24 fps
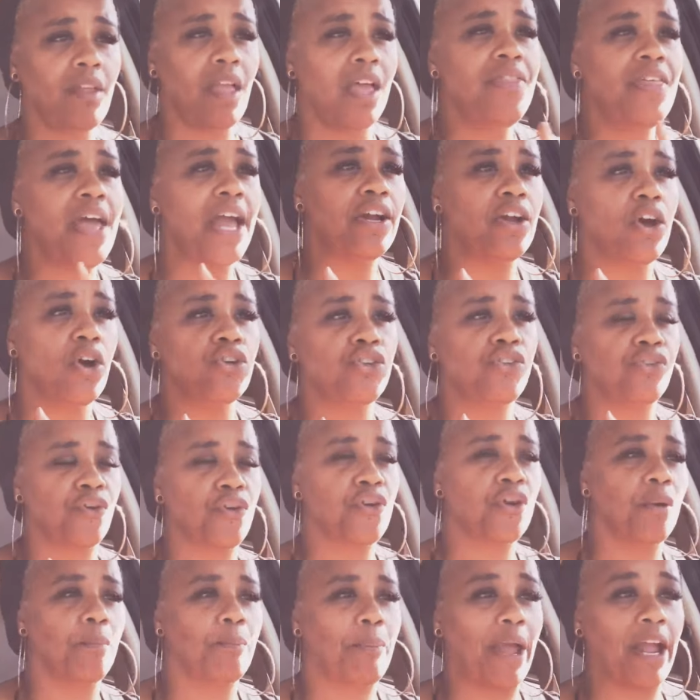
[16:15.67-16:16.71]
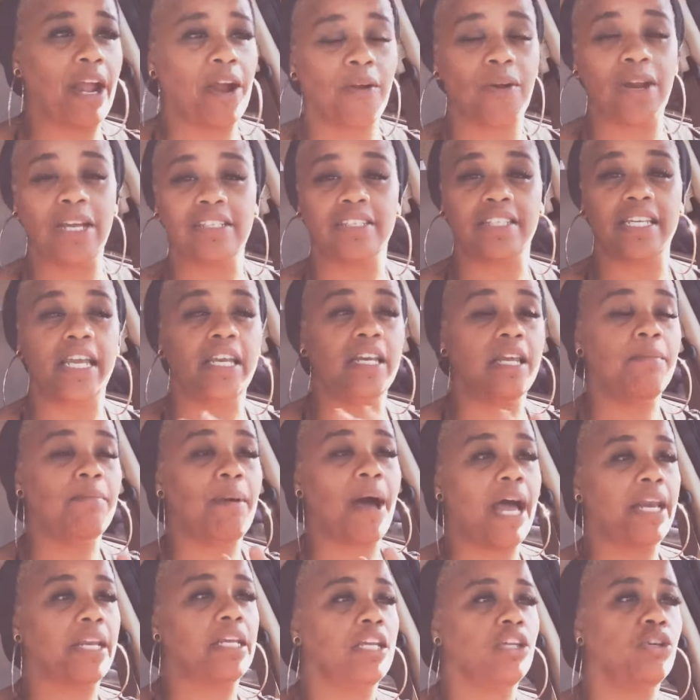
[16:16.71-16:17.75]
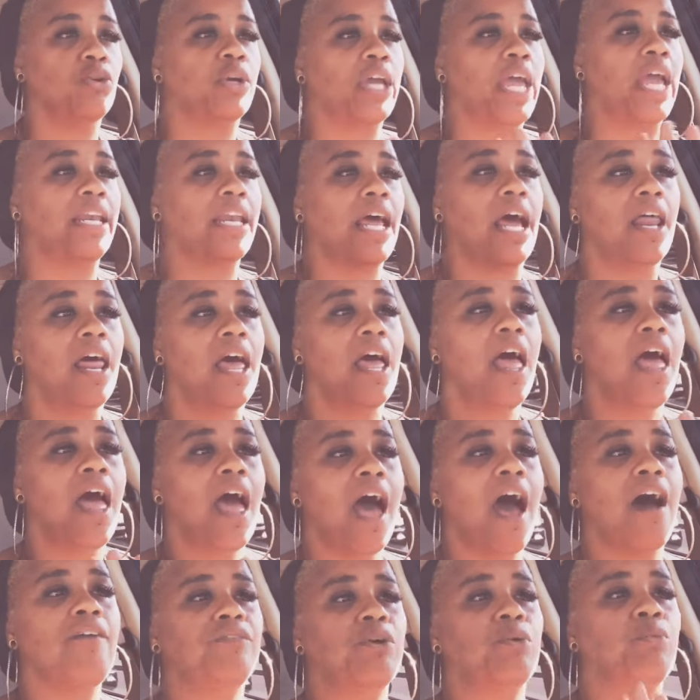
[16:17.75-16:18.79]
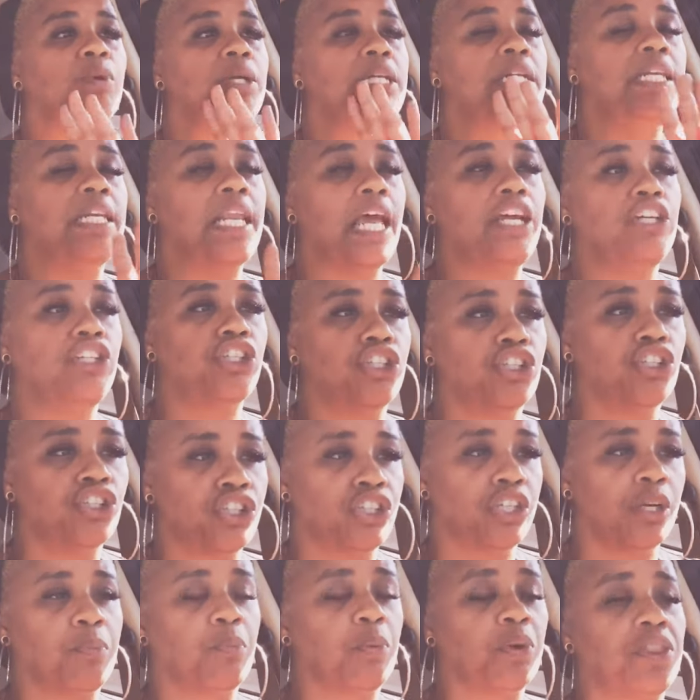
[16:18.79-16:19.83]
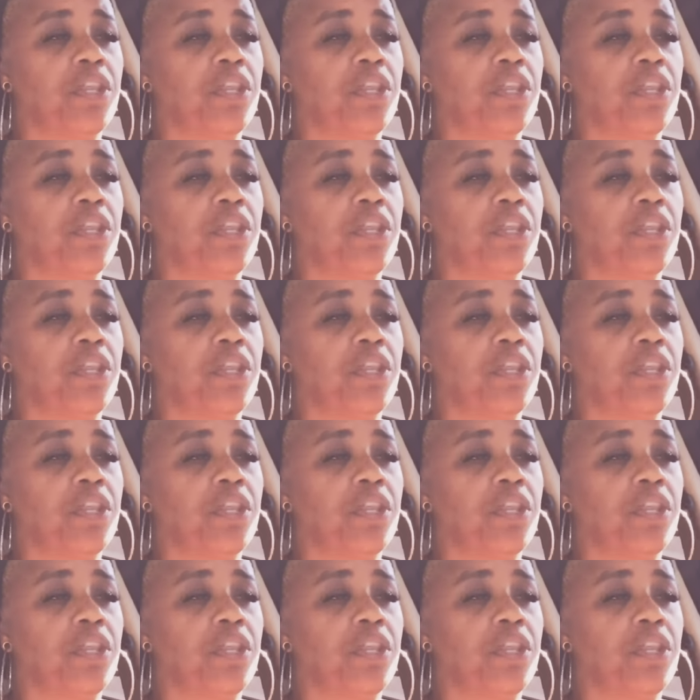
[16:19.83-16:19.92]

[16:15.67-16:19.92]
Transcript: And that goes for your parents. Anybody, you cannot have a relationship